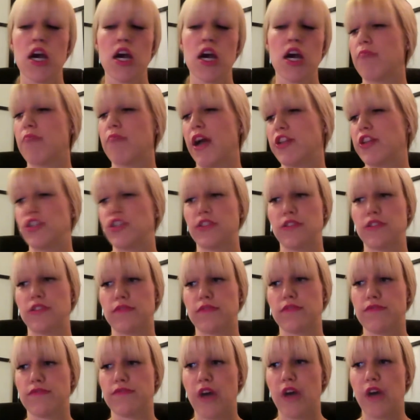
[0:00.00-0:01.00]
I
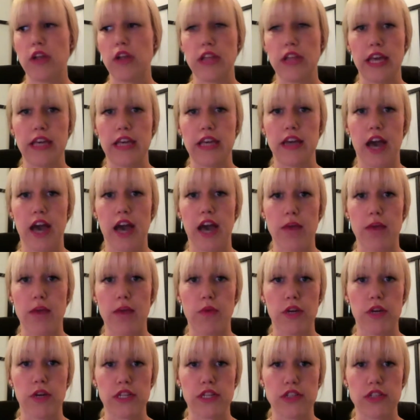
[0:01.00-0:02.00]
just felt like I
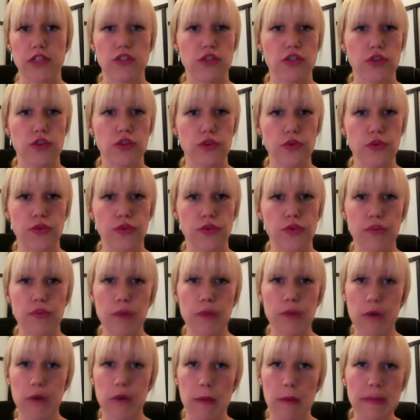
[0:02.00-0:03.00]
wanted to feel
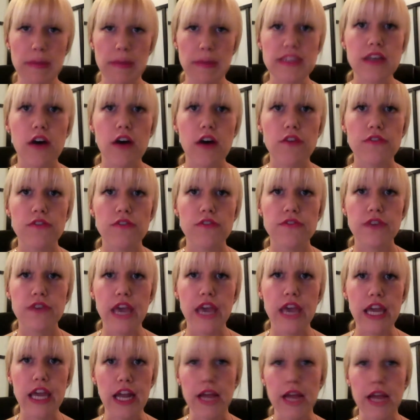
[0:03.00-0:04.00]
better about myself.
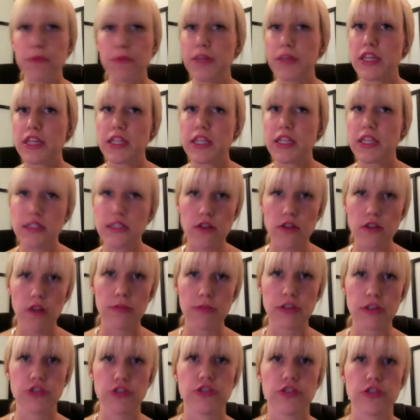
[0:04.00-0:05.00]
And I really didn't start
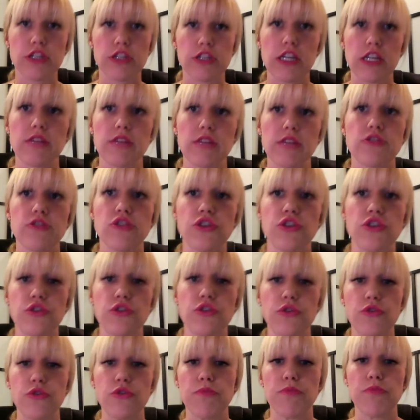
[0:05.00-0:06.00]
my journey
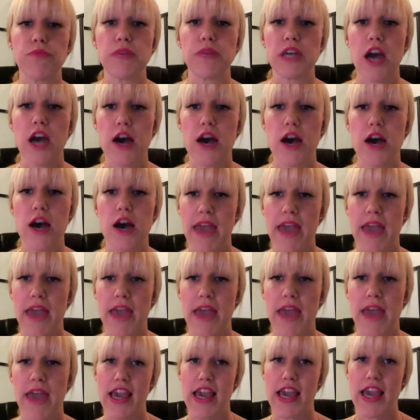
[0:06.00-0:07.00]
to become
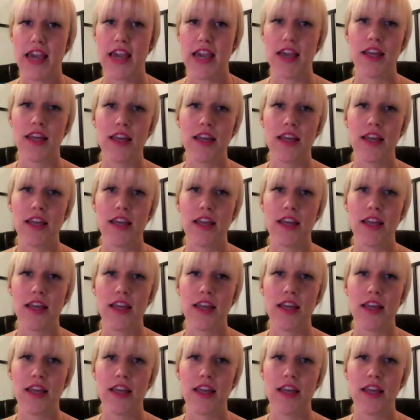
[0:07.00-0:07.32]
a